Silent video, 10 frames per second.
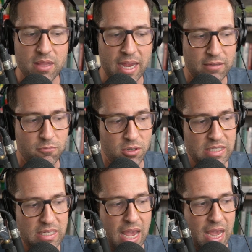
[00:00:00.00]
like we're
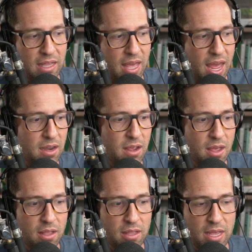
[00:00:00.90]
saying that
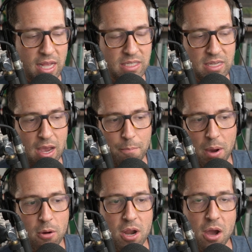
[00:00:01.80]
it's a
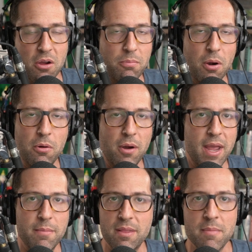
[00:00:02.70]
podunk
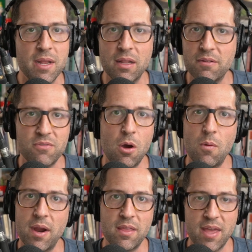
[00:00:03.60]
program in the middle of
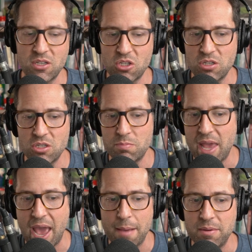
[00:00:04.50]
nowhere that should just
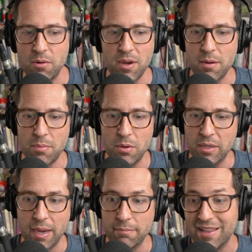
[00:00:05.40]
be happy to win a
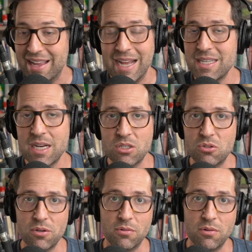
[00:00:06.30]
bowl game. That's not
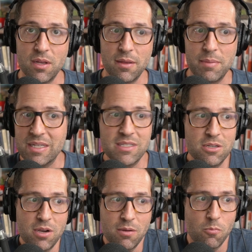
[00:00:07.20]
true because
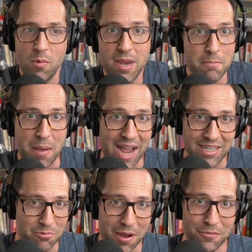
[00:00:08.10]
you can win
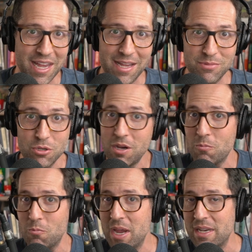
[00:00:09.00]
Pac-12 games. You
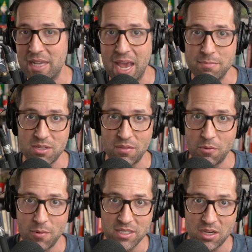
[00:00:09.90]
can win games on
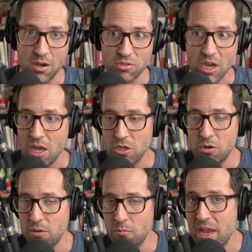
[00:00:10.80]
the West Coast.
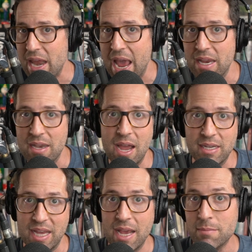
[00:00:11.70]
You can win
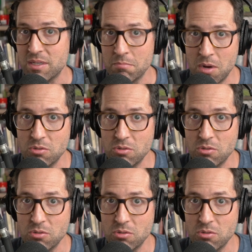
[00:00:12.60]
8-9 games in